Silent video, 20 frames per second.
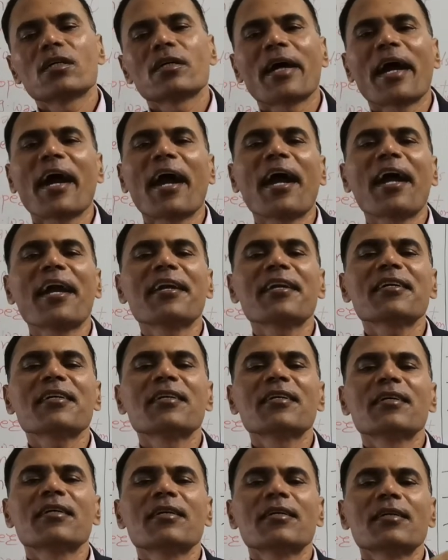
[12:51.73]
and
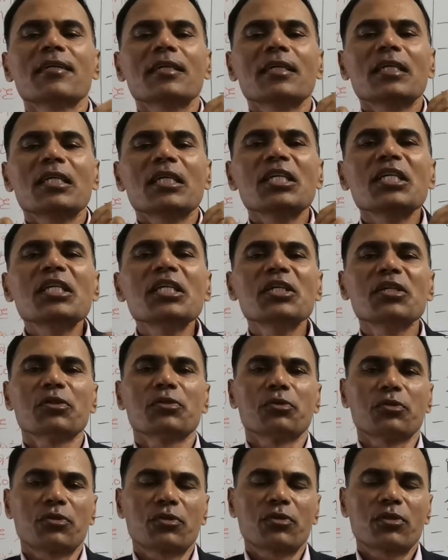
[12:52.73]

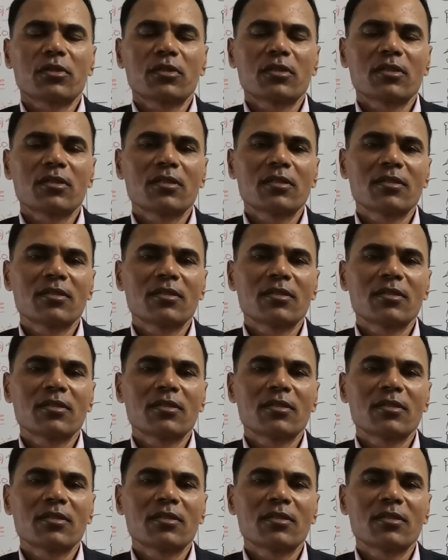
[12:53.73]
used.